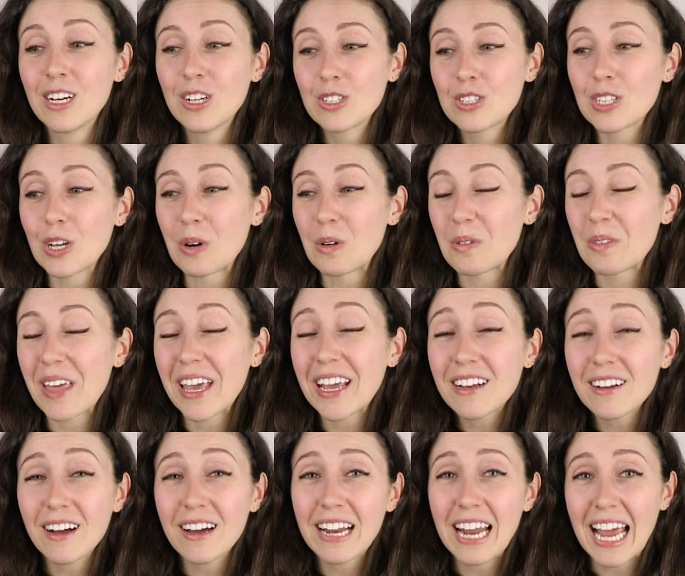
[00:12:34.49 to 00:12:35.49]
So
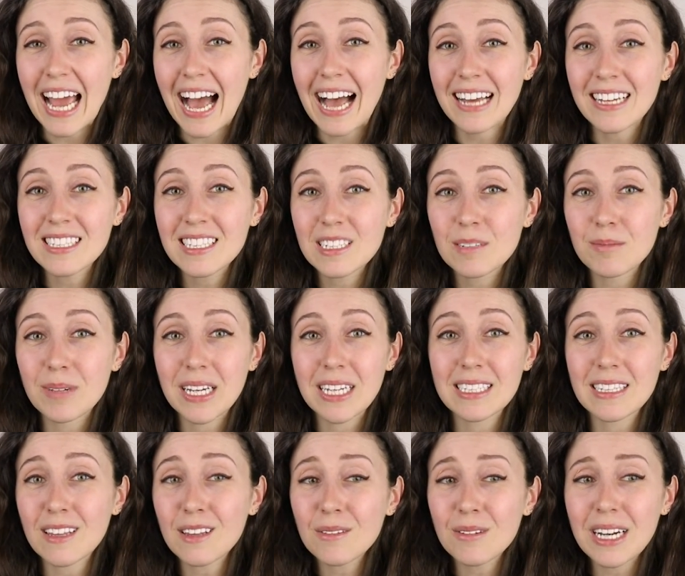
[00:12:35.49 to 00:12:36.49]
thank God I asked, because
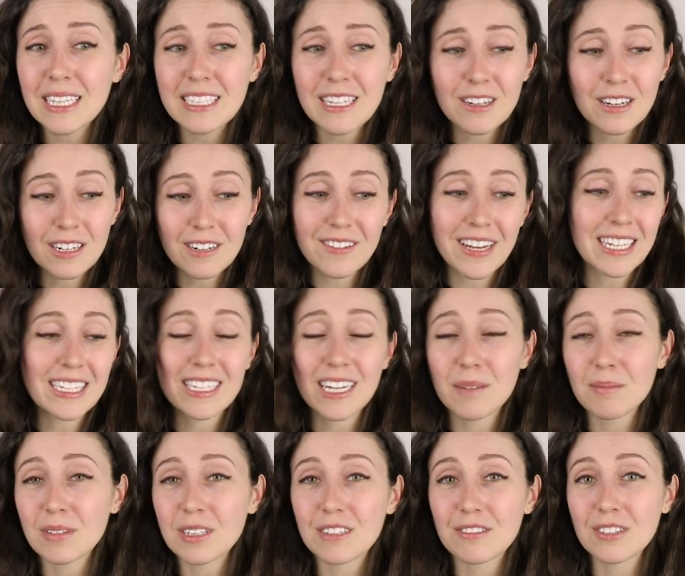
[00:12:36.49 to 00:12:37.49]
otherwise I could have ended
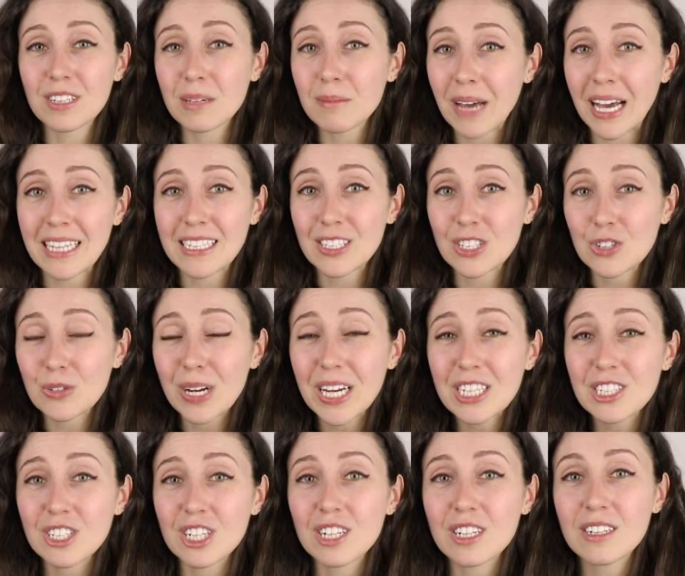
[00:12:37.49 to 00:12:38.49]
up in a really bad
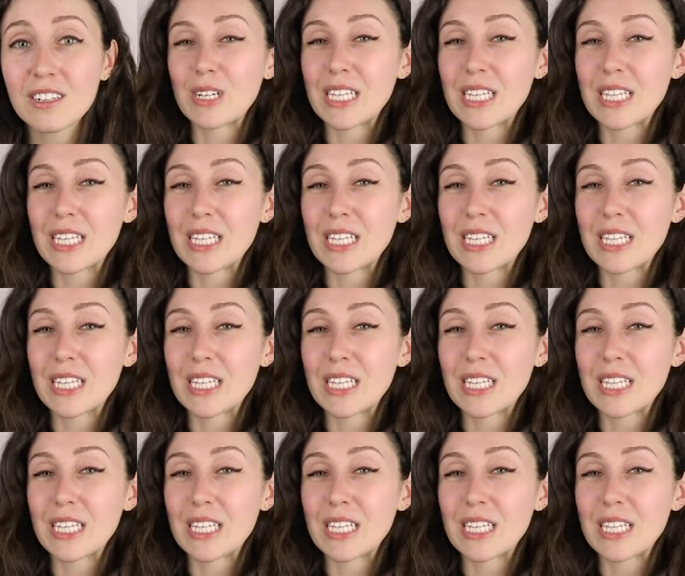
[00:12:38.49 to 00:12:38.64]
situation.